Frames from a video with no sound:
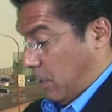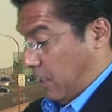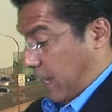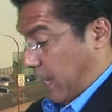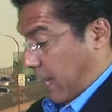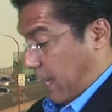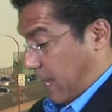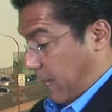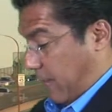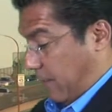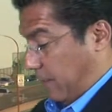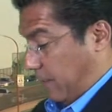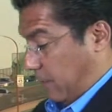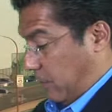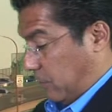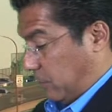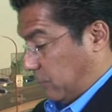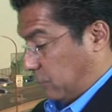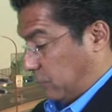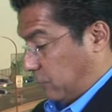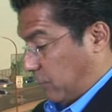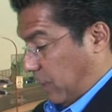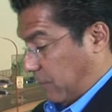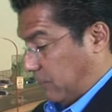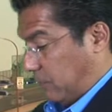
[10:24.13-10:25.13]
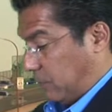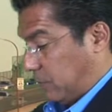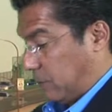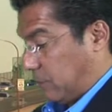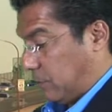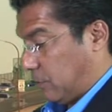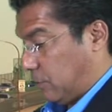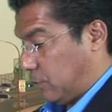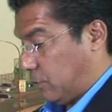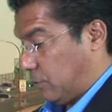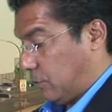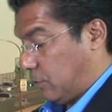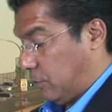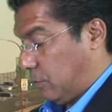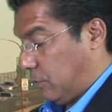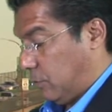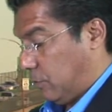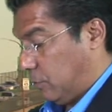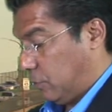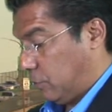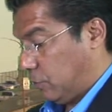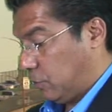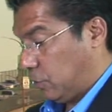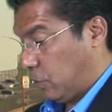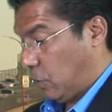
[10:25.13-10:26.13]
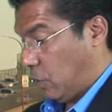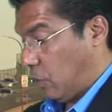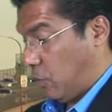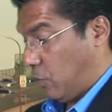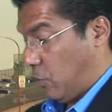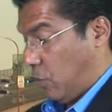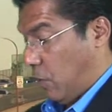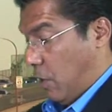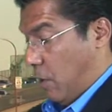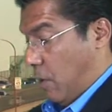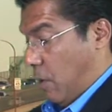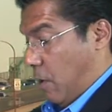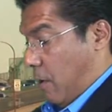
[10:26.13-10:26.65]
and there's a driver signature. So